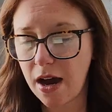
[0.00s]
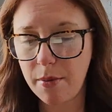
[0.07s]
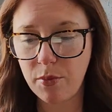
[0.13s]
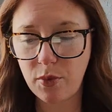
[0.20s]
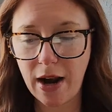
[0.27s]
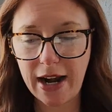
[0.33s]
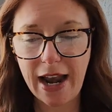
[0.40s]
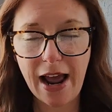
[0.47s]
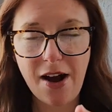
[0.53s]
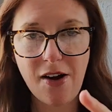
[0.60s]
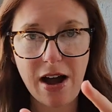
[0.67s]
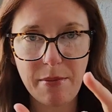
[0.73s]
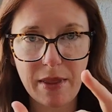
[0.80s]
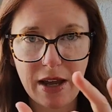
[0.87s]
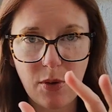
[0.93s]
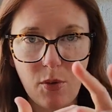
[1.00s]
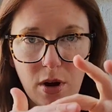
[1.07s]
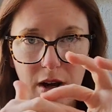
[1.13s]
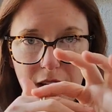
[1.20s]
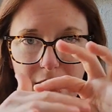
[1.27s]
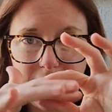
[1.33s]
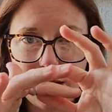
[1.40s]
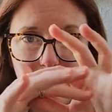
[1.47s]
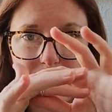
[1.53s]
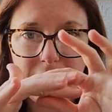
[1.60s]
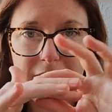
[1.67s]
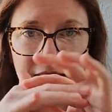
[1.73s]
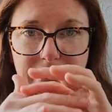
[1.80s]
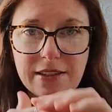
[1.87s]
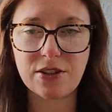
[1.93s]
Right now, I'm working and
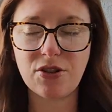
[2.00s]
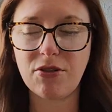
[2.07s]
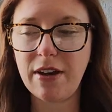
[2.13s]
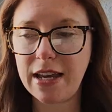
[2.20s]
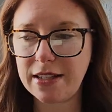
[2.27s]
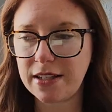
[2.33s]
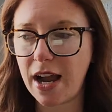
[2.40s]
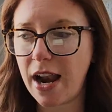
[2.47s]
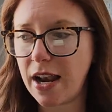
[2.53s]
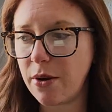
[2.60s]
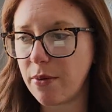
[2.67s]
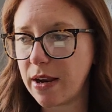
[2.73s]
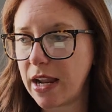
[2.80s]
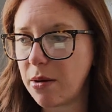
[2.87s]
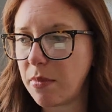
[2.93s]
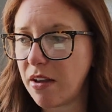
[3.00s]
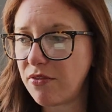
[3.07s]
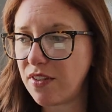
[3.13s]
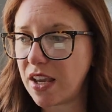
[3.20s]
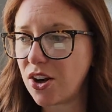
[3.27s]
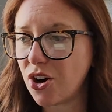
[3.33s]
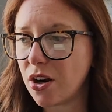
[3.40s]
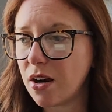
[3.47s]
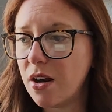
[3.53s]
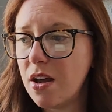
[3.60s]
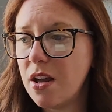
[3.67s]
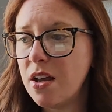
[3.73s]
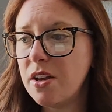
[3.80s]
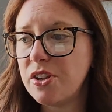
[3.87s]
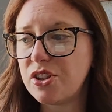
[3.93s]
playing this little anxiety ring on my finger.
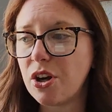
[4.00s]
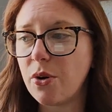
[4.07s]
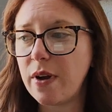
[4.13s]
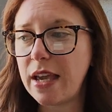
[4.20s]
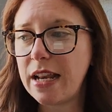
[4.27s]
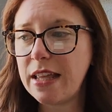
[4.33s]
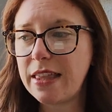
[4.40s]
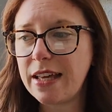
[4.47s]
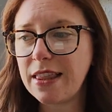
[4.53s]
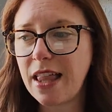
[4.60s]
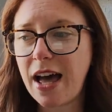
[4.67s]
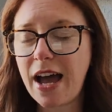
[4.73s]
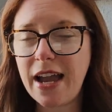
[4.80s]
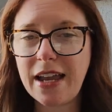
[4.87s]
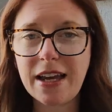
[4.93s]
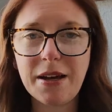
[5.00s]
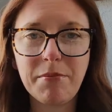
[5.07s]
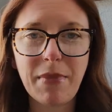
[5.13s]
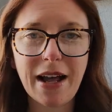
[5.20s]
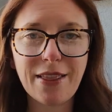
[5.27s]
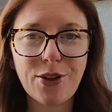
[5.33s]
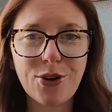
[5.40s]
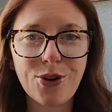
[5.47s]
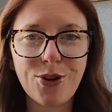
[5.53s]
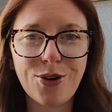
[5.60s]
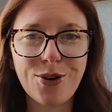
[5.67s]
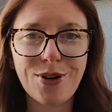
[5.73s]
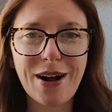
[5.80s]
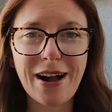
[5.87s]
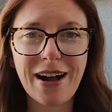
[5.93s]
So anything like my little